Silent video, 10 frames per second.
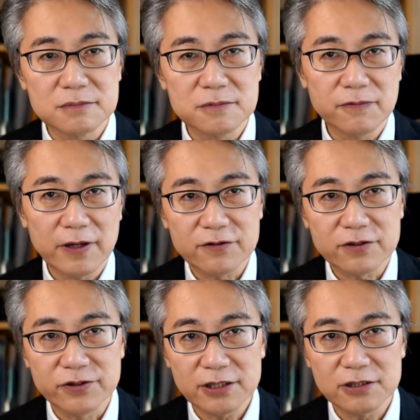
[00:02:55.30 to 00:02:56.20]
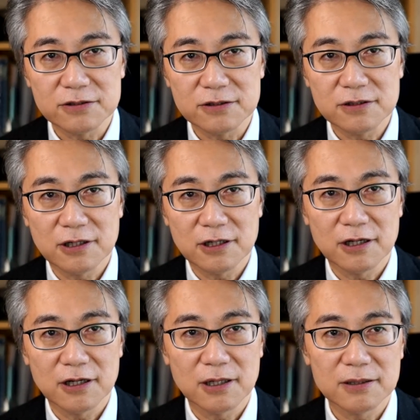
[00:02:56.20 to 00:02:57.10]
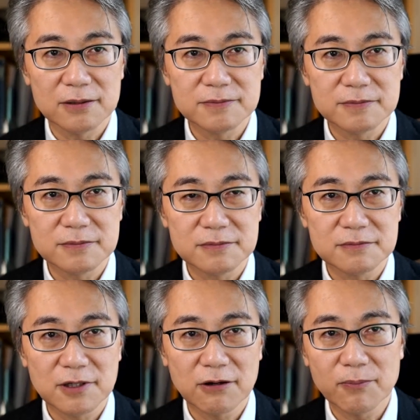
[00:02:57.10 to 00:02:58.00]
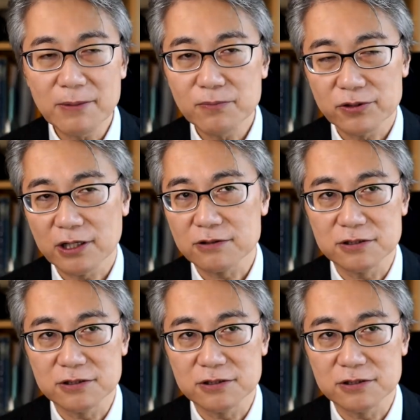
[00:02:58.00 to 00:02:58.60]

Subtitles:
We have created, our main product